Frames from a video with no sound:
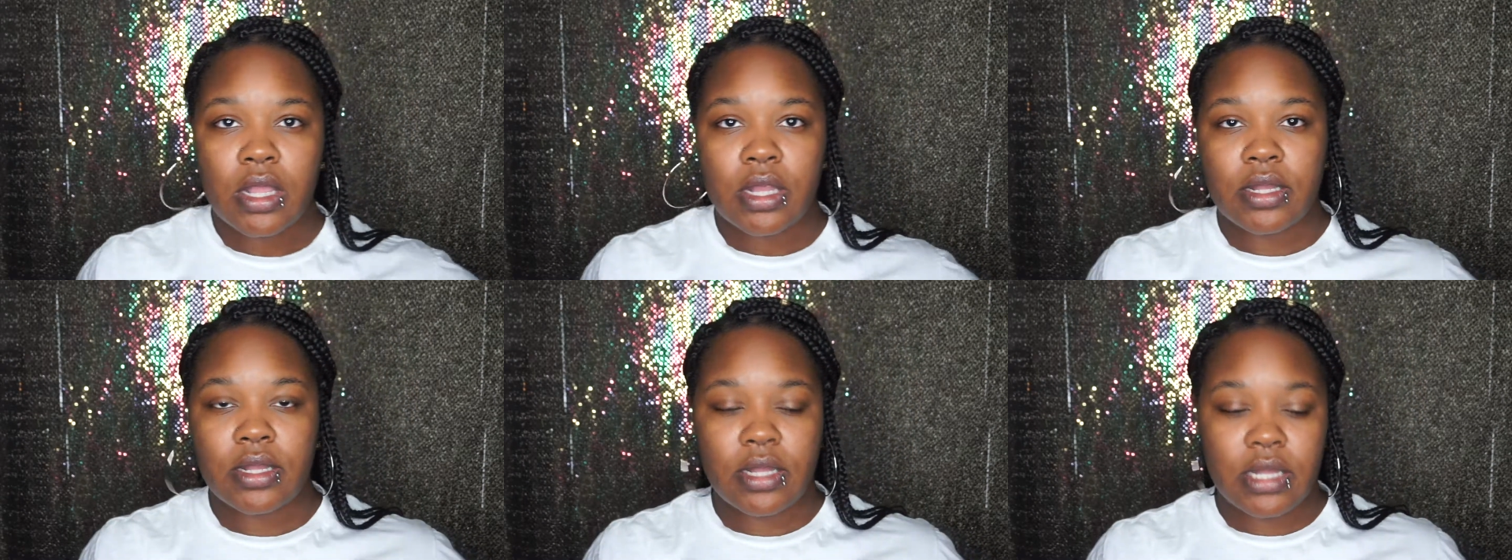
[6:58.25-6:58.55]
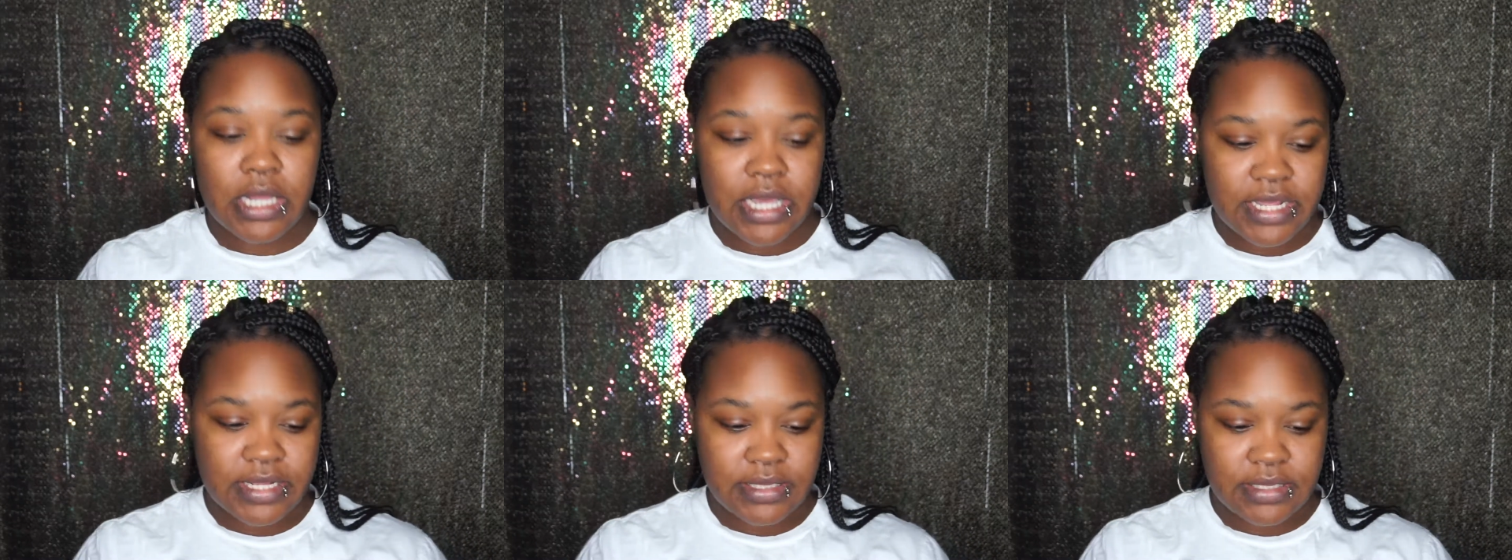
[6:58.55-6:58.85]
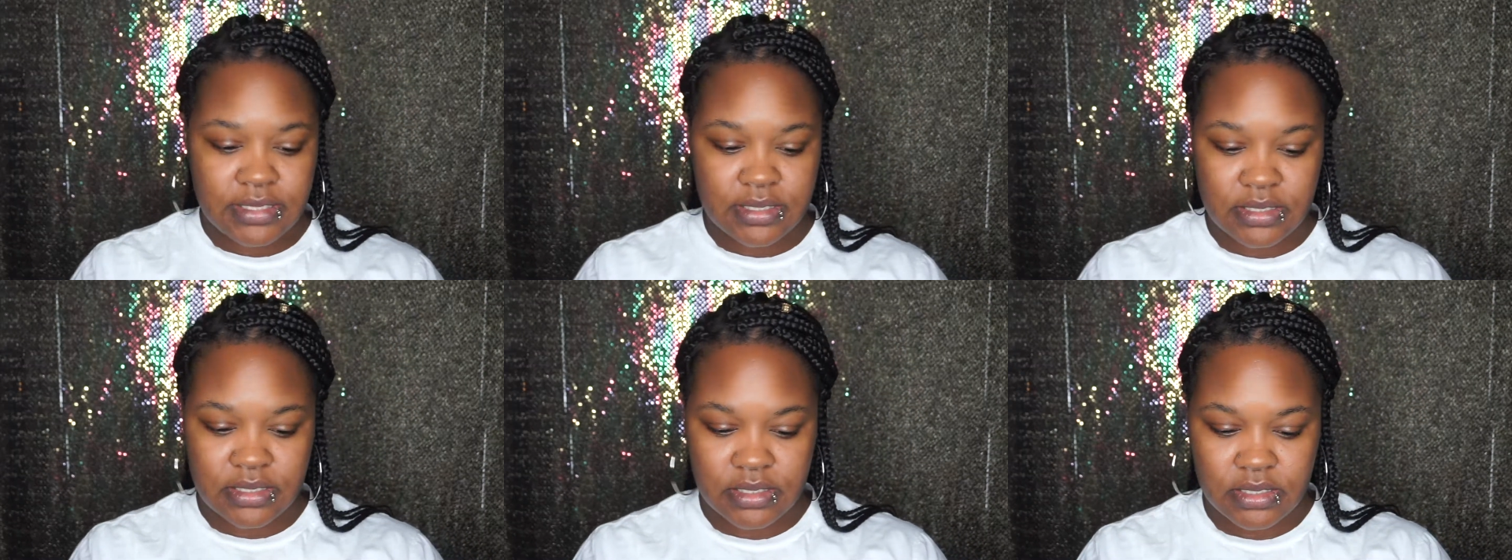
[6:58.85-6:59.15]

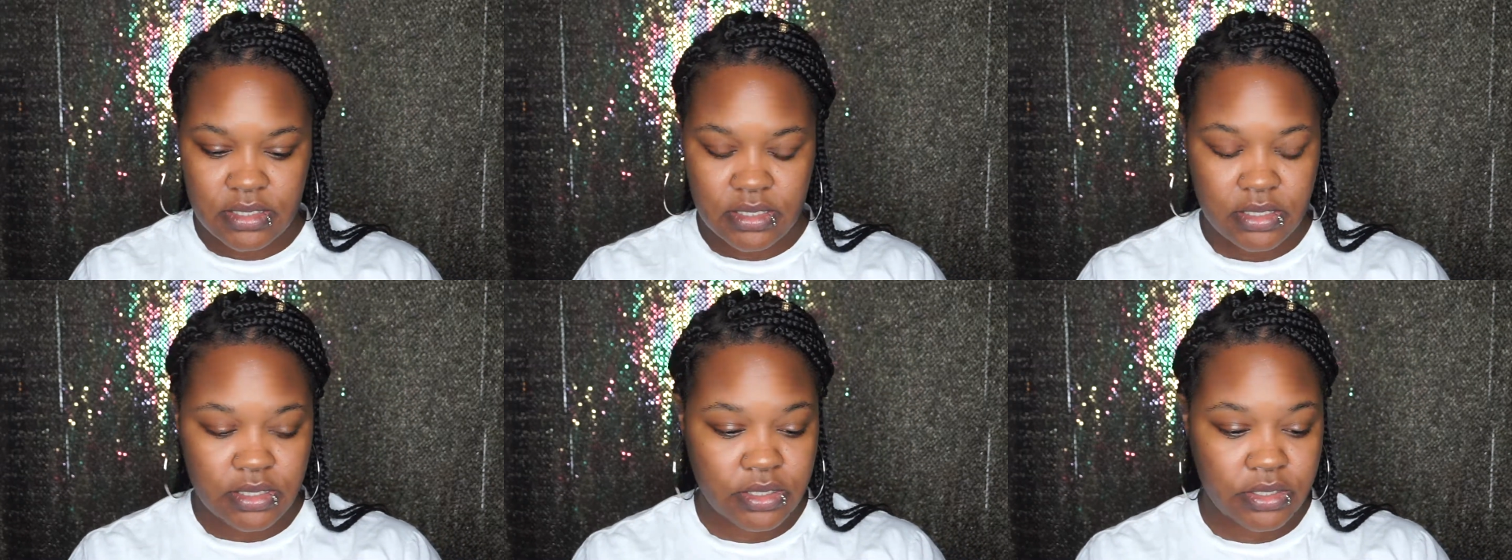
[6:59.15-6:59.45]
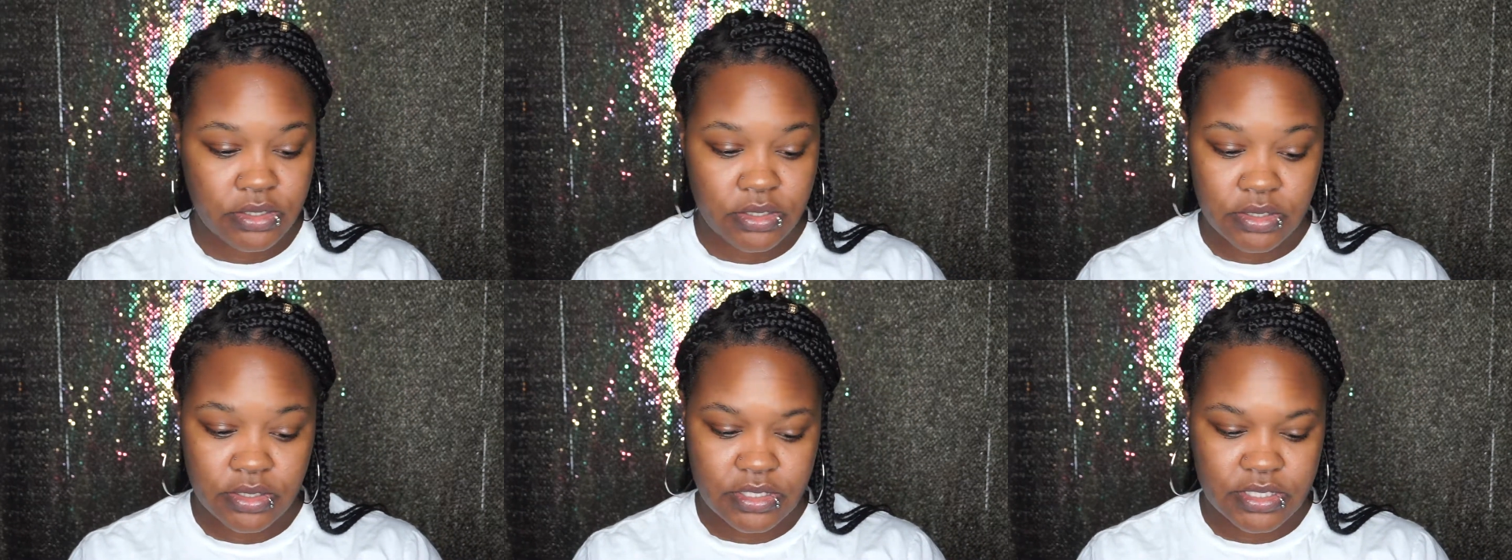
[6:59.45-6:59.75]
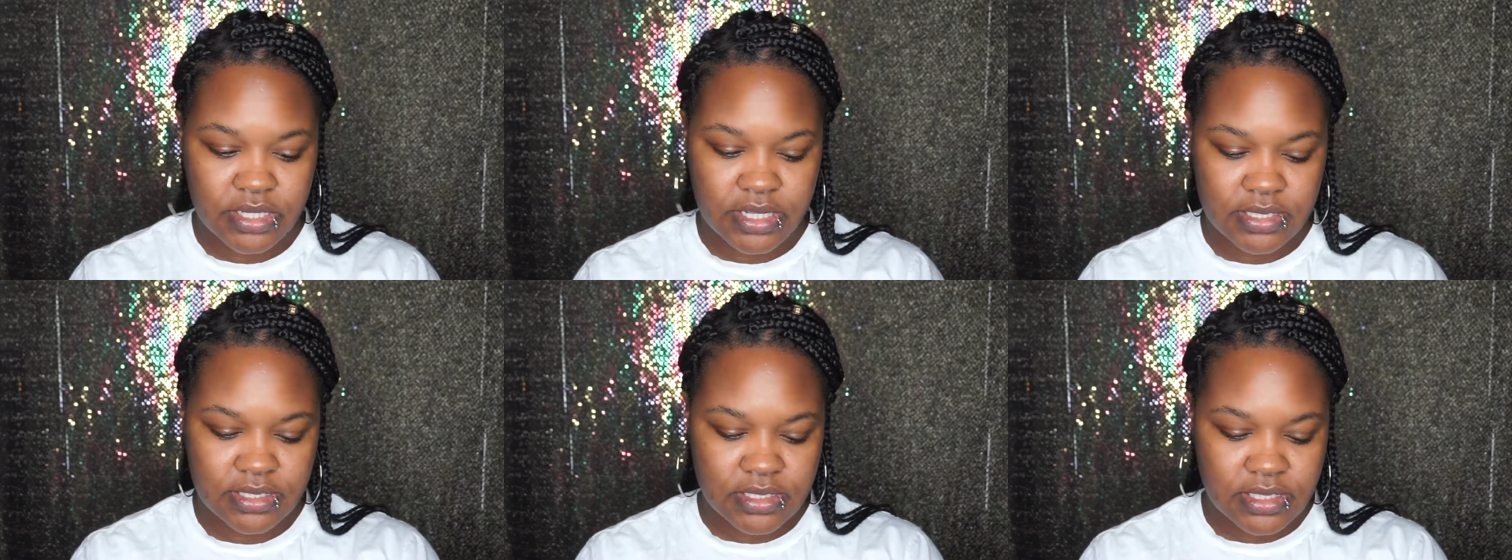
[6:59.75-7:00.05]
let's
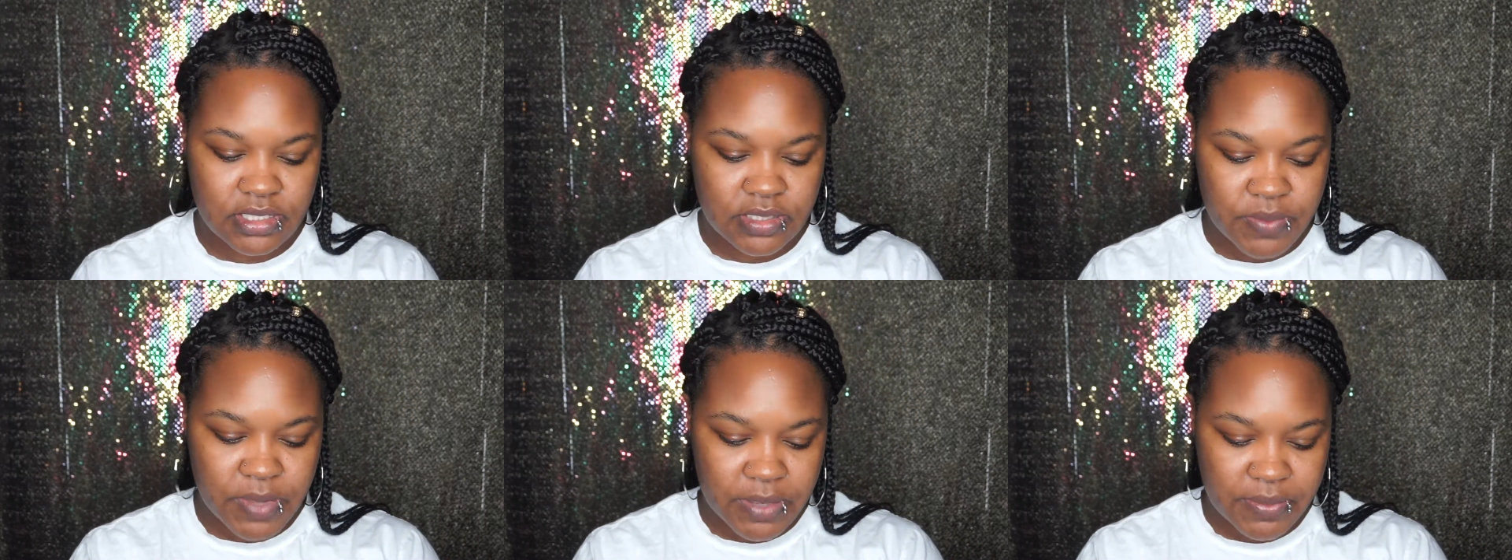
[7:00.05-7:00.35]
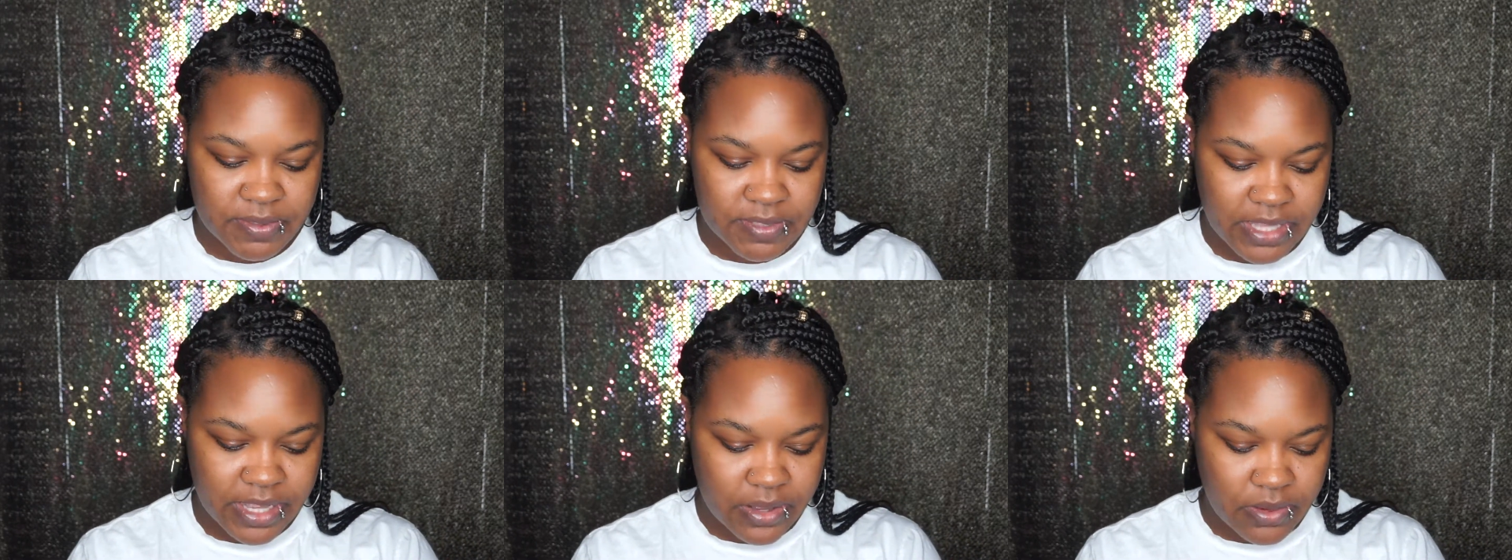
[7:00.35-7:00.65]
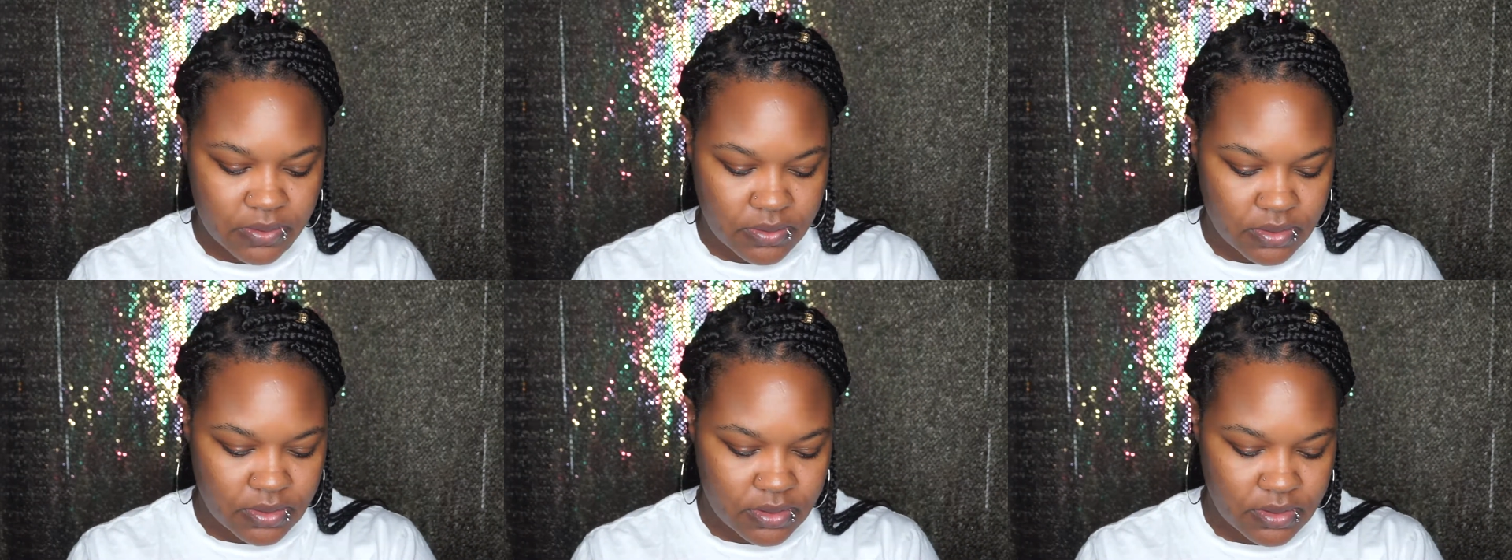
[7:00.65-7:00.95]
test these babies
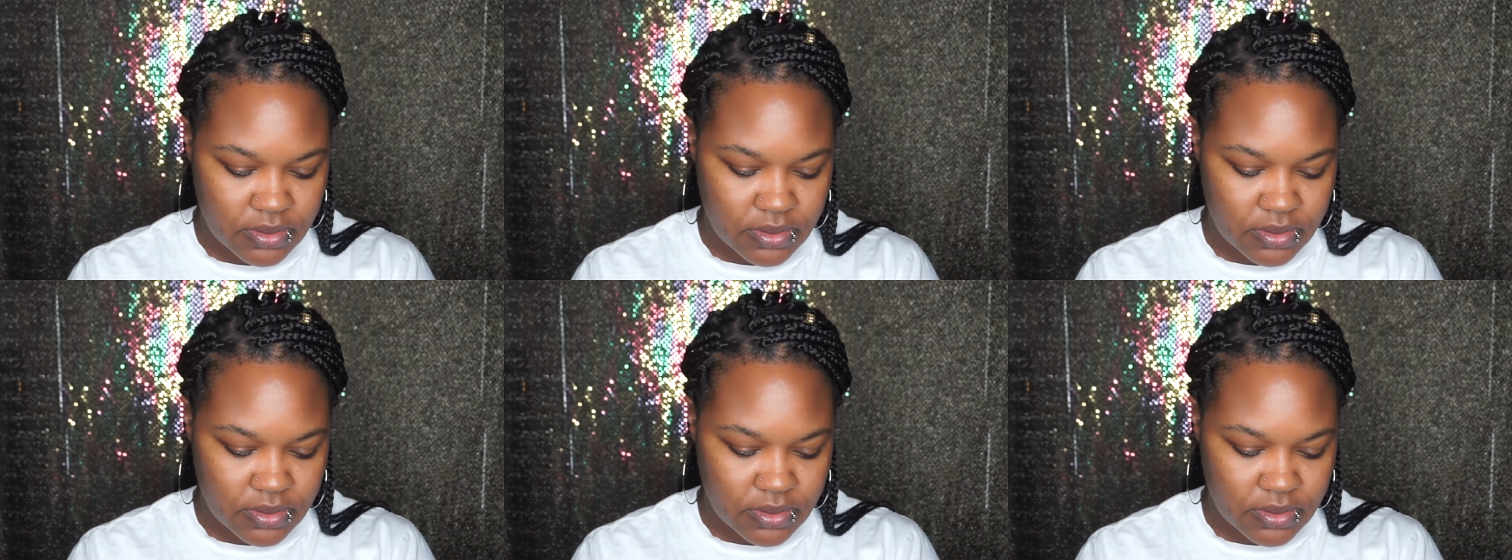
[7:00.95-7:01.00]
out.